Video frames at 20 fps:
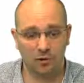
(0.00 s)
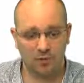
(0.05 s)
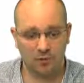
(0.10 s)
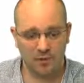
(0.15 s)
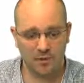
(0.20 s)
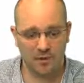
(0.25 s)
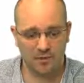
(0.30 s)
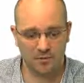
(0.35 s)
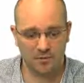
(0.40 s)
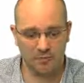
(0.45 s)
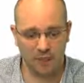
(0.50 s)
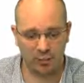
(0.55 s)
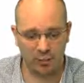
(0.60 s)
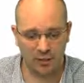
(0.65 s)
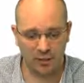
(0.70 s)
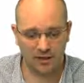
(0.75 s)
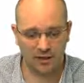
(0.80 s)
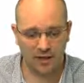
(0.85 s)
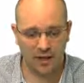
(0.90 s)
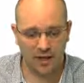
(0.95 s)
on this
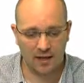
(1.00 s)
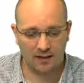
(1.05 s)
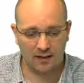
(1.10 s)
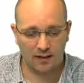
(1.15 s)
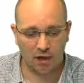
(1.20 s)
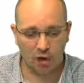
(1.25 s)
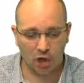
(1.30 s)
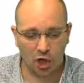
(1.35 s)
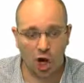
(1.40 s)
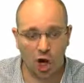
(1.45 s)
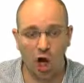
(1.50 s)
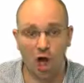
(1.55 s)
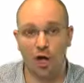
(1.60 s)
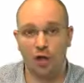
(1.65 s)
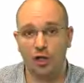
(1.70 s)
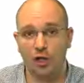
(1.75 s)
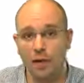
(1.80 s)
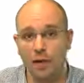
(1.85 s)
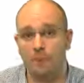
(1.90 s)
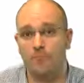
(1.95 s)
port, the
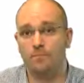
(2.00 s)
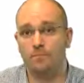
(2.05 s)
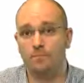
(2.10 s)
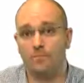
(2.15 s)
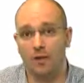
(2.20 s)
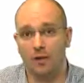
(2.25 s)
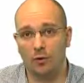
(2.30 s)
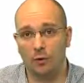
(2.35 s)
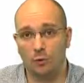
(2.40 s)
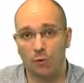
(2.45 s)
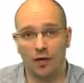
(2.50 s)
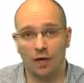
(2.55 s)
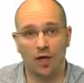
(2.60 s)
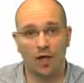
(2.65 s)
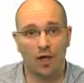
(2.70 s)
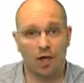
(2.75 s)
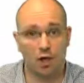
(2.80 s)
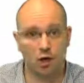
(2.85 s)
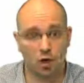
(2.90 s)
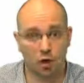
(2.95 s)
guard will
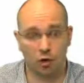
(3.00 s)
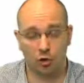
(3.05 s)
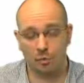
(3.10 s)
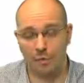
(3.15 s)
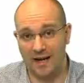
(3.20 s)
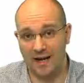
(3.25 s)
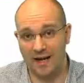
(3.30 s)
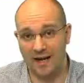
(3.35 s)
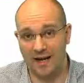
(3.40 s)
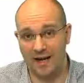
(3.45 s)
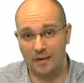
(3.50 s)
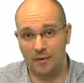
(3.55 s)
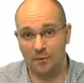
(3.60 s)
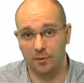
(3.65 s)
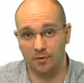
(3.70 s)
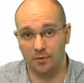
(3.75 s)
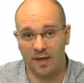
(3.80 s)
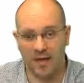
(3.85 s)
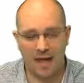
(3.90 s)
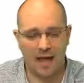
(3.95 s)
not be
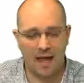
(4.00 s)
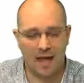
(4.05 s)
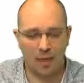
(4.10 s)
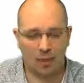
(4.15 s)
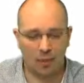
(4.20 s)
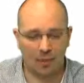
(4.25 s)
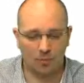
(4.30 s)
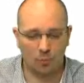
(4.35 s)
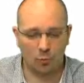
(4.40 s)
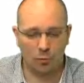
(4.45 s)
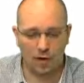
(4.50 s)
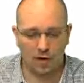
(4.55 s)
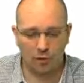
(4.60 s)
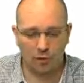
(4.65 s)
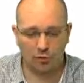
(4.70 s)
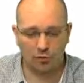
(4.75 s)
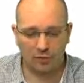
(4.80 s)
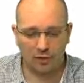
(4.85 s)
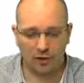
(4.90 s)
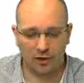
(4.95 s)
enabled. But when
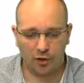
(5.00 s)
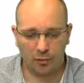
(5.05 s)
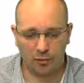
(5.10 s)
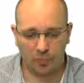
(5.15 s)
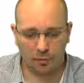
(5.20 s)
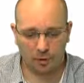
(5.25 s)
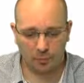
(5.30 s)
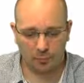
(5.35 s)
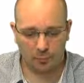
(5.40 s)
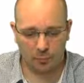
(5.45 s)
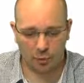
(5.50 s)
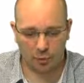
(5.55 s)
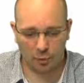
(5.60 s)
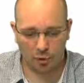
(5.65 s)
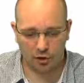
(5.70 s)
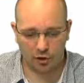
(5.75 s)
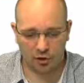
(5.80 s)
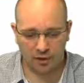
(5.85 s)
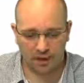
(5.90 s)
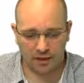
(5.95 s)
configured per
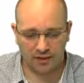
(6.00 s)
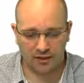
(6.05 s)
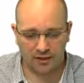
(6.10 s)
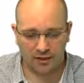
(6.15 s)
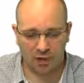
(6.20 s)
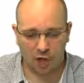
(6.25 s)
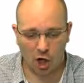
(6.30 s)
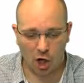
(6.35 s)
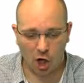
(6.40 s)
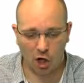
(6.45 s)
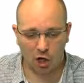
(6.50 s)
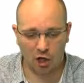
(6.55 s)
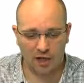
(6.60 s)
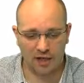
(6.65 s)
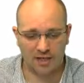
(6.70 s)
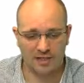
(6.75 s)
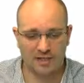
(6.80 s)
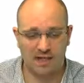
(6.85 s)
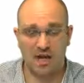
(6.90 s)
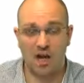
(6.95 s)
port, the guard
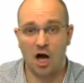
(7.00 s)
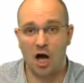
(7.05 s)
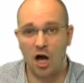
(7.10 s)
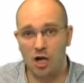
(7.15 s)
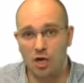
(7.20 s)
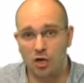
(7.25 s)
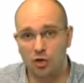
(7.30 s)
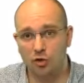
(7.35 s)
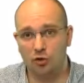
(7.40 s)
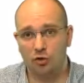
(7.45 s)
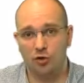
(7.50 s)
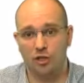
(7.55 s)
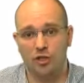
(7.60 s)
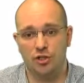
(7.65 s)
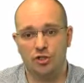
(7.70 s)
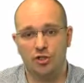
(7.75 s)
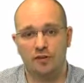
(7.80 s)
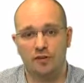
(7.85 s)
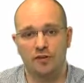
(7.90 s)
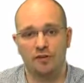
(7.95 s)
is an
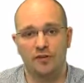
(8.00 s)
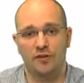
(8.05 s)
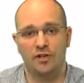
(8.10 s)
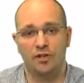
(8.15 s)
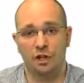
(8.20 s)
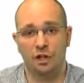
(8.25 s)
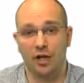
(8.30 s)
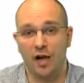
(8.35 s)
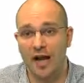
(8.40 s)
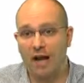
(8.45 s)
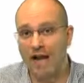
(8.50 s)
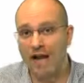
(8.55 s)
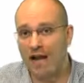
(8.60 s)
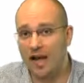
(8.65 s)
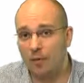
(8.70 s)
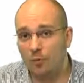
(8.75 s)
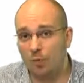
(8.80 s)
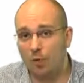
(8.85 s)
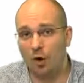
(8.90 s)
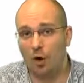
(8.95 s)
unconditional feature
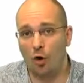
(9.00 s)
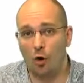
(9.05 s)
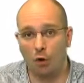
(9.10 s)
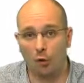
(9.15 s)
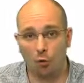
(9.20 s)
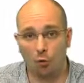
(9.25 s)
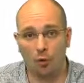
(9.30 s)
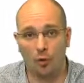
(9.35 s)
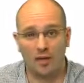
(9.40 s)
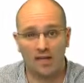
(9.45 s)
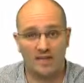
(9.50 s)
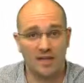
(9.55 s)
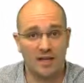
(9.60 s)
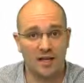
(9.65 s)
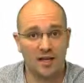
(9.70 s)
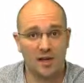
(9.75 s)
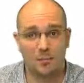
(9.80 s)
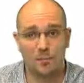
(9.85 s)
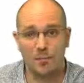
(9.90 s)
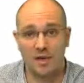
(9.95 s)
and will always
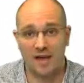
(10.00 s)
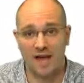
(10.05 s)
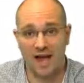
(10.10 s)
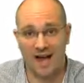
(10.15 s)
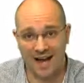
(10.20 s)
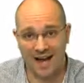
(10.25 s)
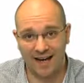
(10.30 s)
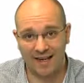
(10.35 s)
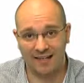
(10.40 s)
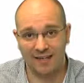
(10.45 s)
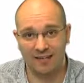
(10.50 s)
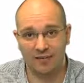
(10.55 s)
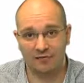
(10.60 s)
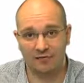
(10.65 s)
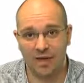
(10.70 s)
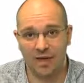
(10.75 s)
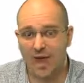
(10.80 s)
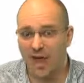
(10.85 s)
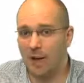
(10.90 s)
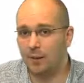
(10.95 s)
be active.
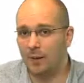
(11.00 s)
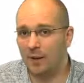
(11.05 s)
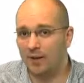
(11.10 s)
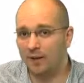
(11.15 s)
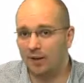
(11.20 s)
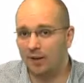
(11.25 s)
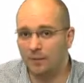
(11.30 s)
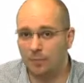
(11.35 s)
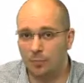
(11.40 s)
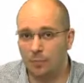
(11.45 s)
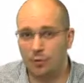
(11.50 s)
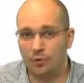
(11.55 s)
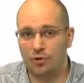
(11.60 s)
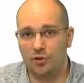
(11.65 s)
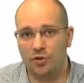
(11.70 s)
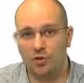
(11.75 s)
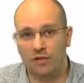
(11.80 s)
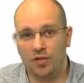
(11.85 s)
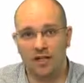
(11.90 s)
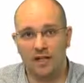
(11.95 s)
But the
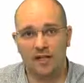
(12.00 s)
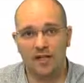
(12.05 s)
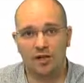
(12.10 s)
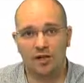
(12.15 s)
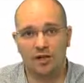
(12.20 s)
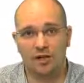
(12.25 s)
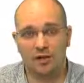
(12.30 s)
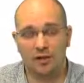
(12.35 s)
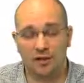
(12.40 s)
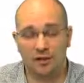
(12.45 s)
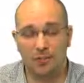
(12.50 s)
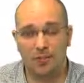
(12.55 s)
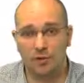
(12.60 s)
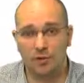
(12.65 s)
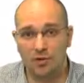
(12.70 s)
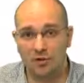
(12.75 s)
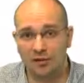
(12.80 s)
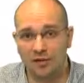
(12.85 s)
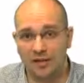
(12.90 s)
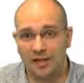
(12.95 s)
important, here, the
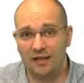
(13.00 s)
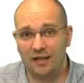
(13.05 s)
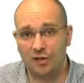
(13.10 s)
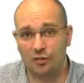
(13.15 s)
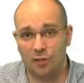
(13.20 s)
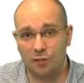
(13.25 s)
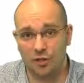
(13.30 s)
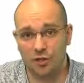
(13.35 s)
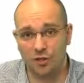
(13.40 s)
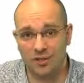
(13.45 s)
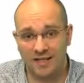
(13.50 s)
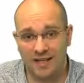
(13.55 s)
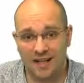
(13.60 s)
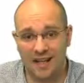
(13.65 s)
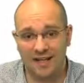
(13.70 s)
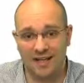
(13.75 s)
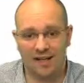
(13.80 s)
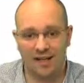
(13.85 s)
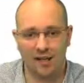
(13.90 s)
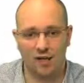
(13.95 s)
important thing to
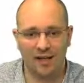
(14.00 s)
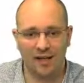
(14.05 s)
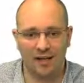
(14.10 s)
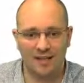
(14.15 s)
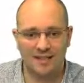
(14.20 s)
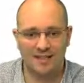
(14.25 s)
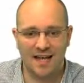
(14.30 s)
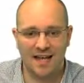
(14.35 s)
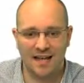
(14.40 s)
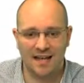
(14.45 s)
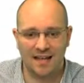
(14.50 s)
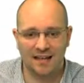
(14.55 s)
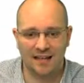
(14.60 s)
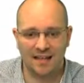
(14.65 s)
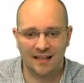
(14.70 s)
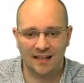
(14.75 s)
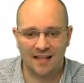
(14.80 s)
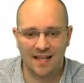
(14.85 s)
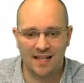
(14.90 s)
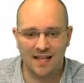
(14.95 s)
understand here is that
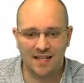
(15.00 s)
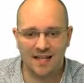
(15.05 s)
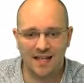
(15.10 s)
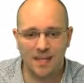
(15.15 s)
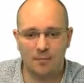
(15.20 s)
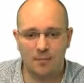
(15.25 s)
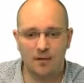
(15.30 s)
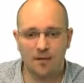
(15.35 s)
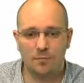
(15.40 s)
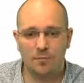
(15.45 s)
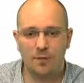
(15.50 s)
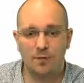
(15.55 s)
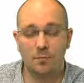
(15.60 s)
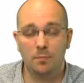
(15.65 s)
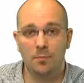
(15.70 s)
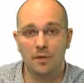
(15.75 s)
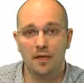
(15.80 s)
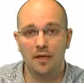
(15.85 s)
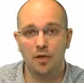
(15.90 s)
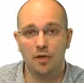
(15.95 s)
the incoming
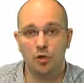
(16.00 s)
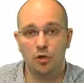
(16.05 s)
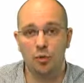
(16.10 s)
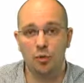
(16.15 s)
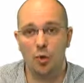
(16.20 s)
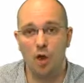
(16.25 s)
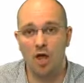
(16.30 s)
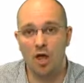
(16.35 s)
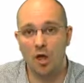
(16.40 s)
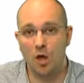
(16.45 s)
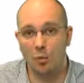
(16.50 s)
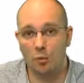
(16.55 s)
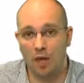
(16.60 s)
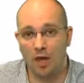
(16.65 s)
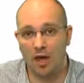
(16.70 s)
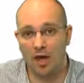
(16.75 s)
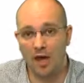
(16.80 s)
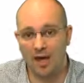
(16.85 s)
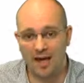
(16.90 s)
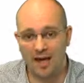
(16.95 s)
BPDU
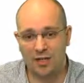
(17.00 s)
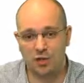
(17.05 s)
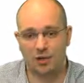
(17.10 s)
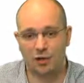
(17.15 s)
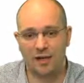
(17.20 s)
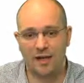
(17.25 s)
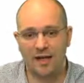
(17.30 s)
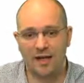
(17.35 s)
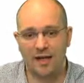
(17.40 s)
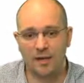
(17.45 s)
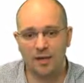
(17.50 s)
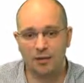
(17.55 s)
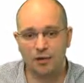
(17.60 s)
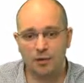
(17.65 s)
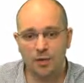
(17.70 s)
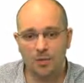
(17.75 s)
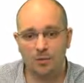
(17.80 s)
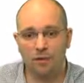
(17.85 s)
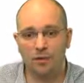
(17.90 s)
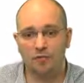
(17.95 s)
will actually
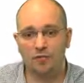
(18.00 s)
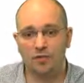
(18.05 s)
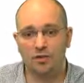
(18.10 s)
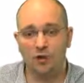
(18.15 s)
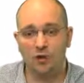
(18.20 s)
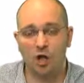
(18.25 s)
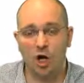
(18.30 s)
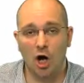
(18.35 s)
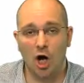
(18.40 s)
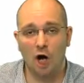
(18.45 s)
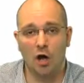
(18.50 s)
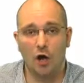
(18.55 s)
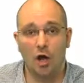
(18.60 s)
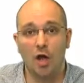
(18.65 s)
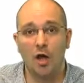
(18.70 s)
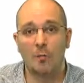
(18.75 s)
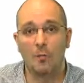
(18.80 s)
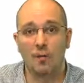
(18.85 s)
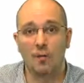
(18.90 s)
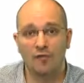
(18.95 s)
trip off the guard
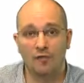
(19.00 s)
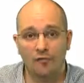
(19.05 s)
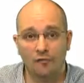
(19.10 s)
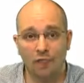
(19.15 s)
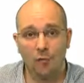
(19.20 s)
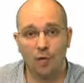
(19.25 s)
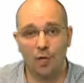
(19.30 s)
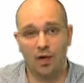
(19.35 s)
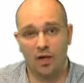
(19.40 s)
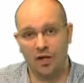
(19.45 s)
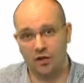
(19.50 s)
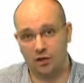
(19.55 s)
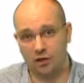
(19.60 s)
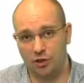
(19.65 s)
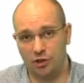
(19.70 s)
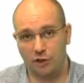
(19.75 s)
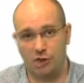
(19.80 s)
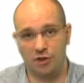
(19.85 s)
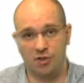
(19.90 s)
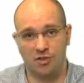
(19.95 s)
before it
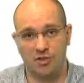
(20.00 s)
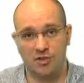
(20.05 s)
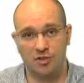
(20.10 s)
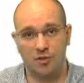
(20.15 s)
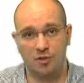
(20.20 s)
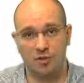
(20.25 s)
turns